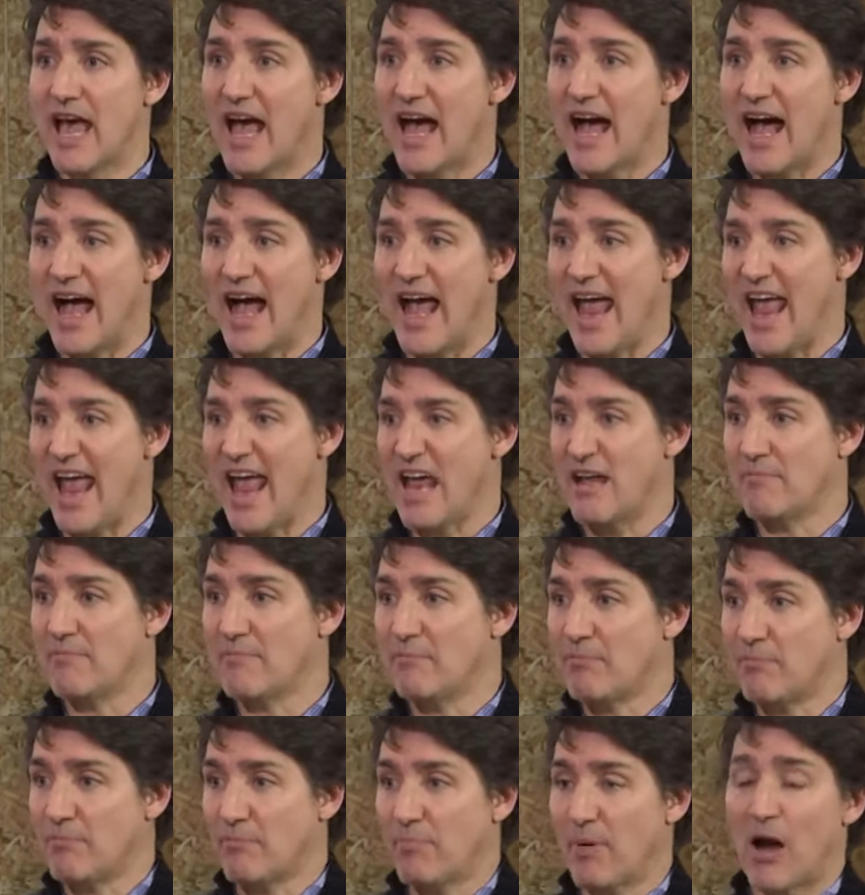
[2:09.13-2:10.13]
and
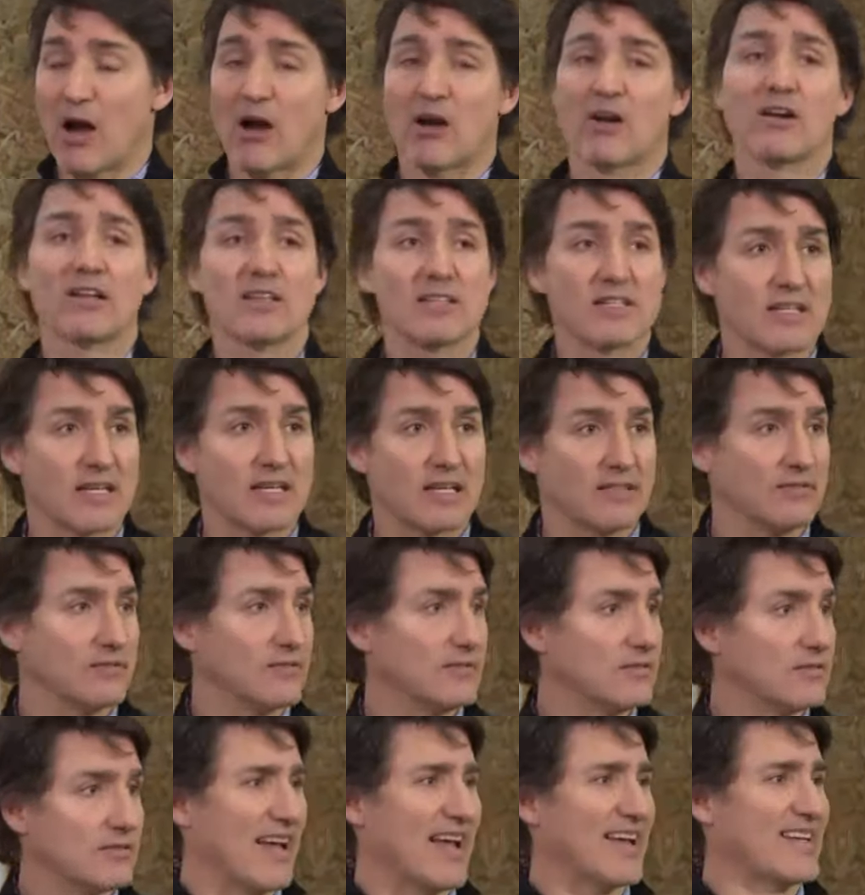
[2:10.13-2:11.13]

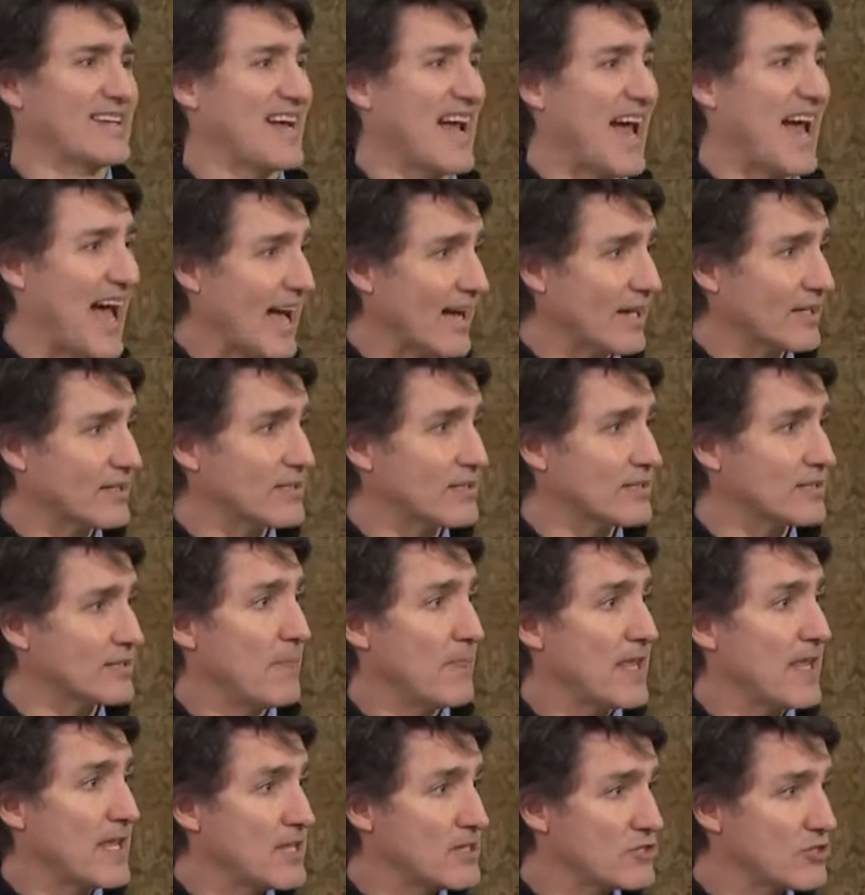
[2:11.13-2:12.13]
partisan attacks
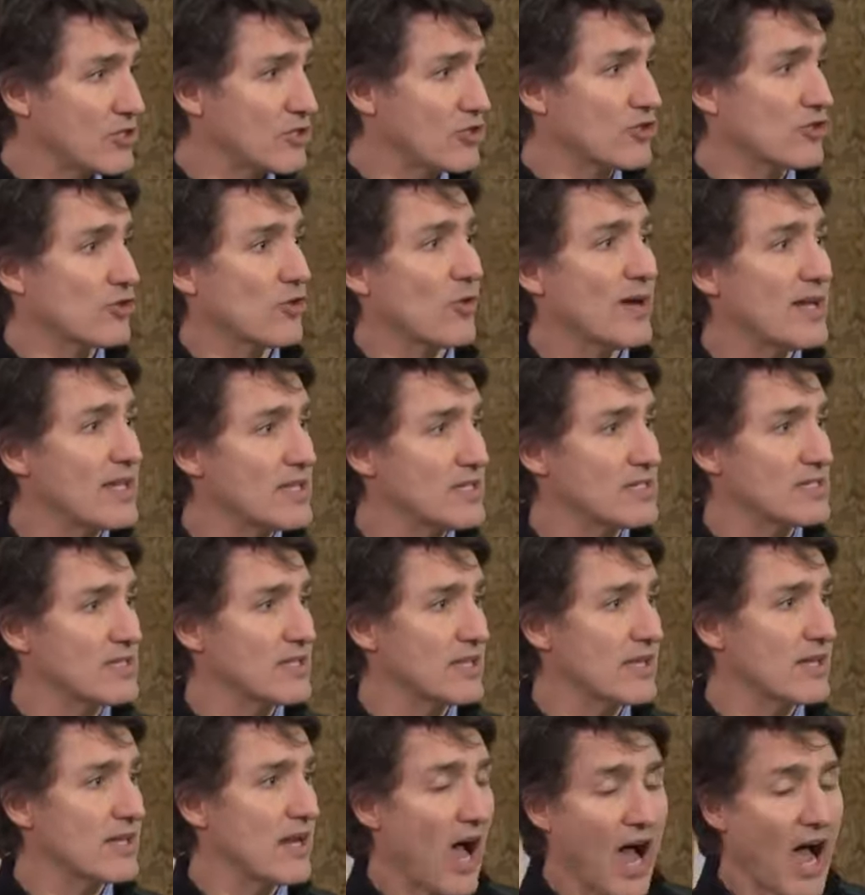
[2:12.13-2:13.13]
is a choice
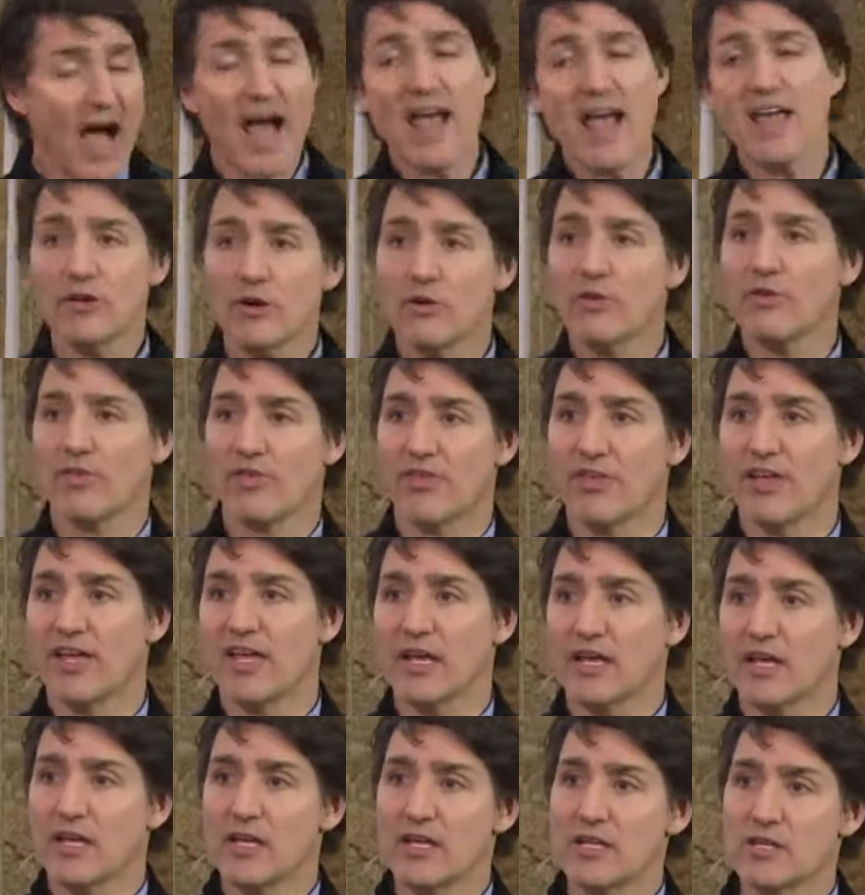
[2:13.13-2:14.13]
that I don't
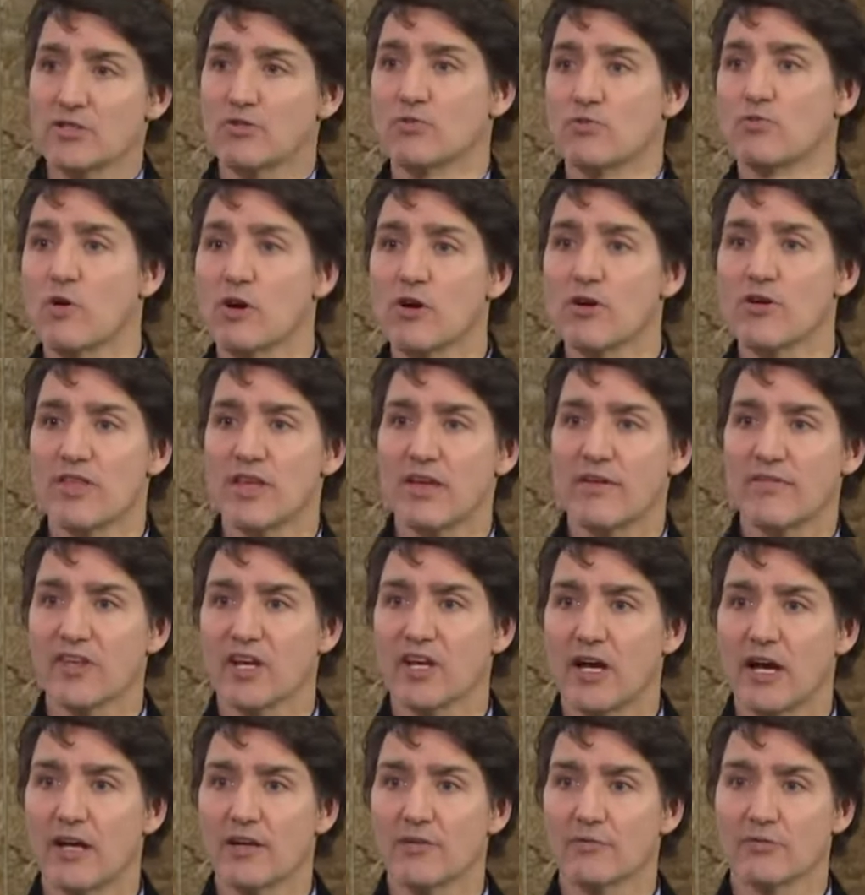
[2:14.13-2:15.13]
think is worthy of the
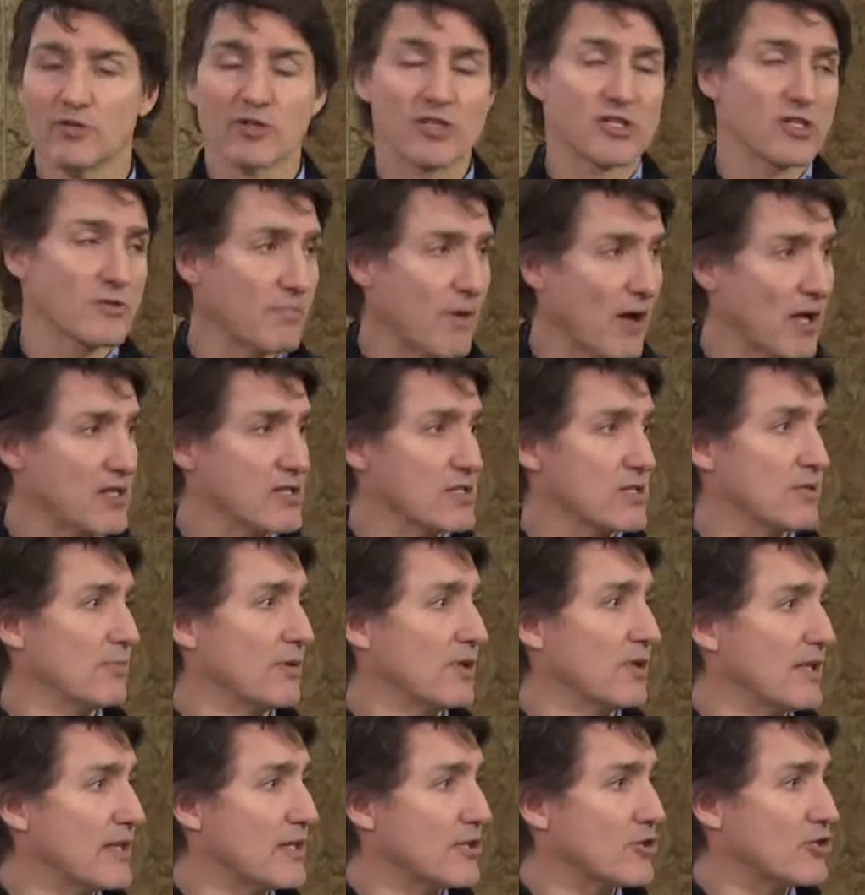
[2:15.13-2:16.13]
kind of
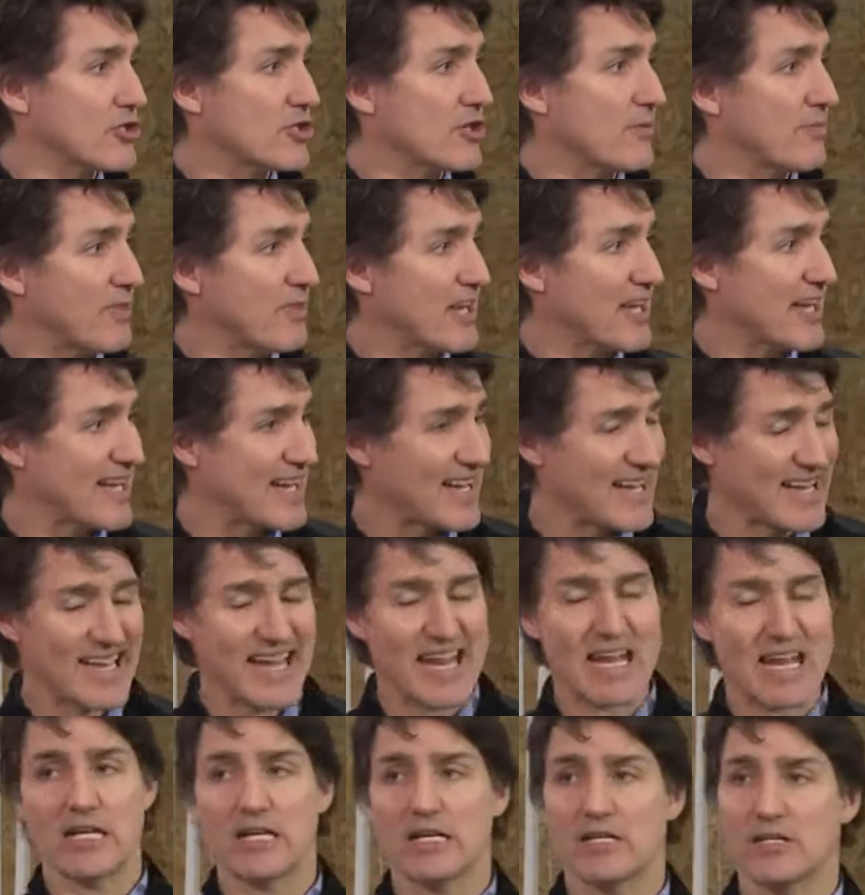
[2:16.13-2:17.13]
responsible leadership that
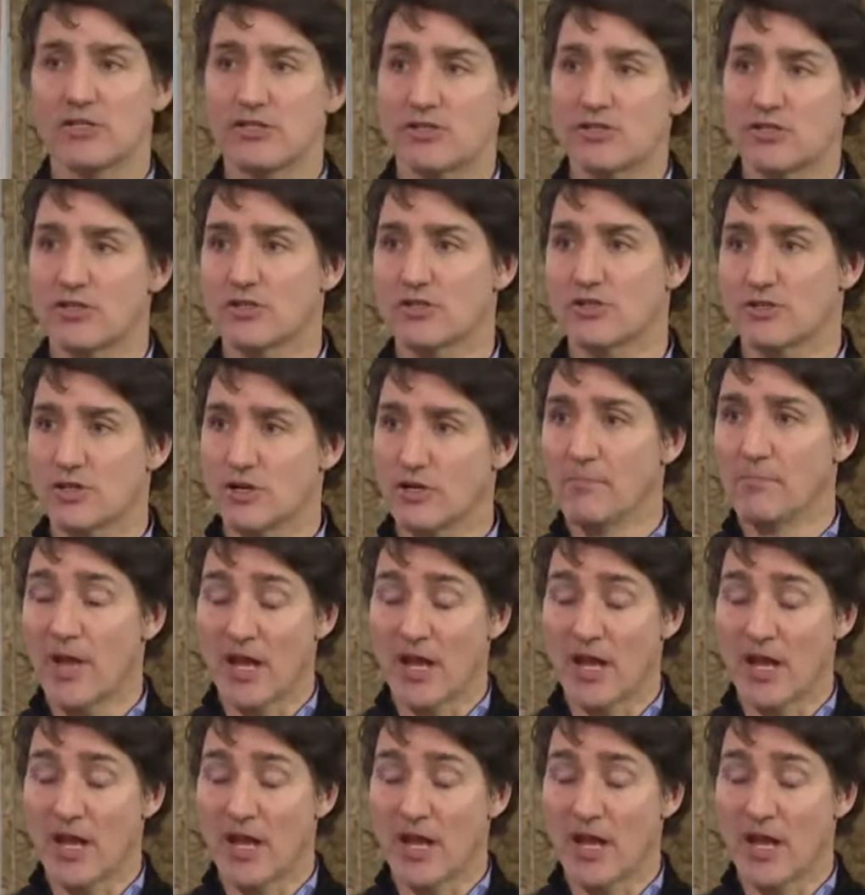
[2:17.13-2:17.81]
Canadians deserve.